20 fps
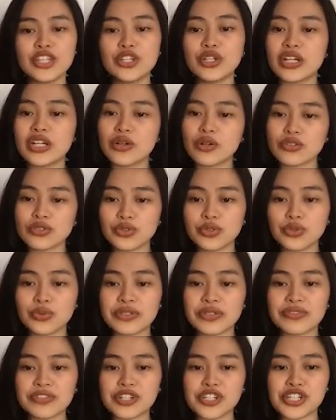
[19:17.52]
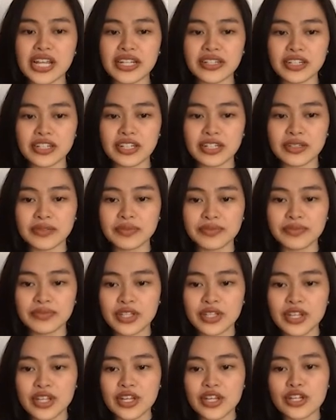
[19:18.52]
You can also do it for gender.
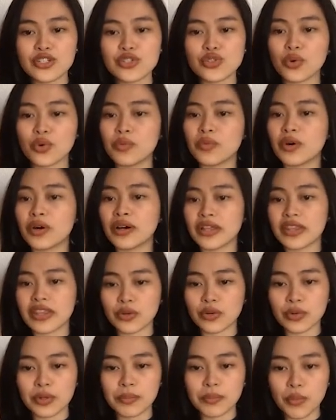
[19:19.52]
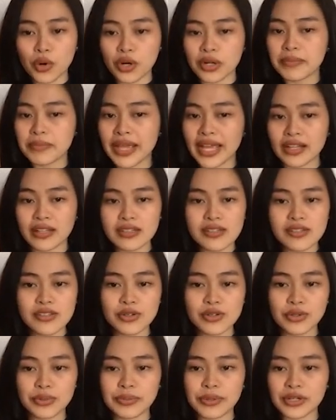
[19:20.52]
So there were more males
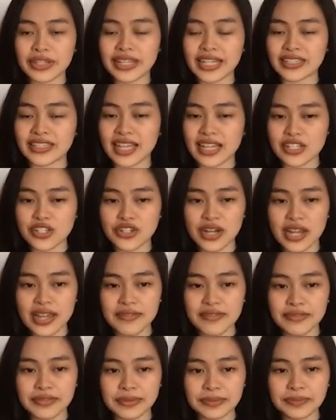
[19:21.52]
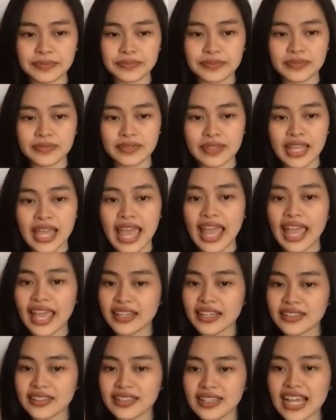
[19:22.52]
who booked that test drive.
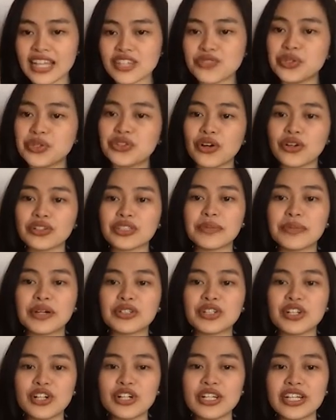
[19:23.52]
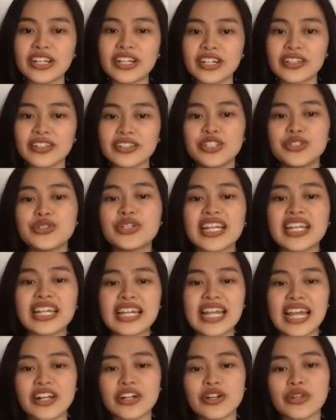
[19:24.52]
And as we talked about earlier, you
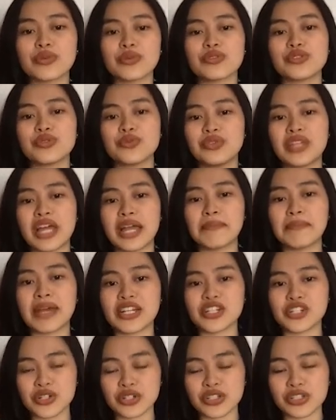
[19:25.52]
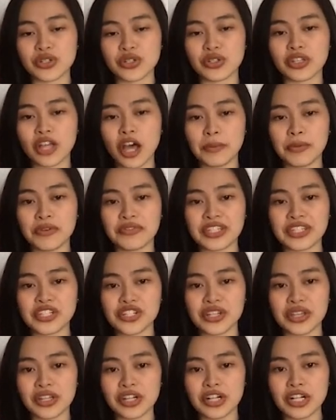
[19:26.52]
can layer those 2 dimensions on top of
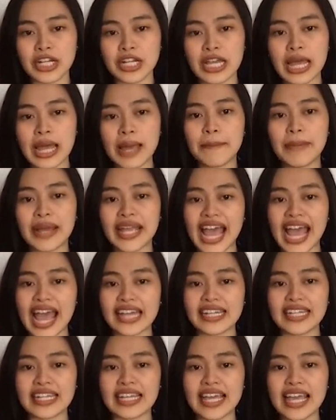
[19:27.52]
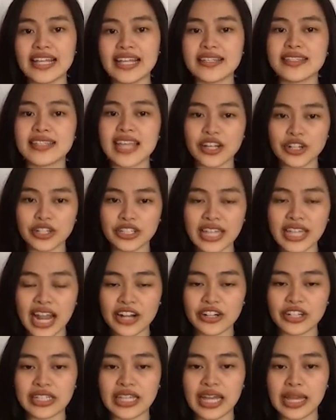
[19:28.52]
each other by adding a
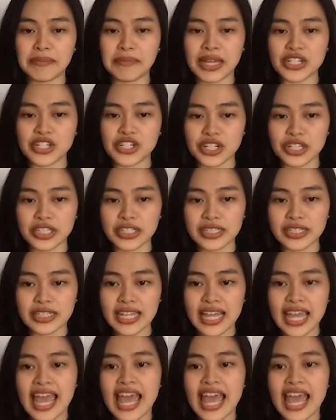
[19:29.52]
secondary dimension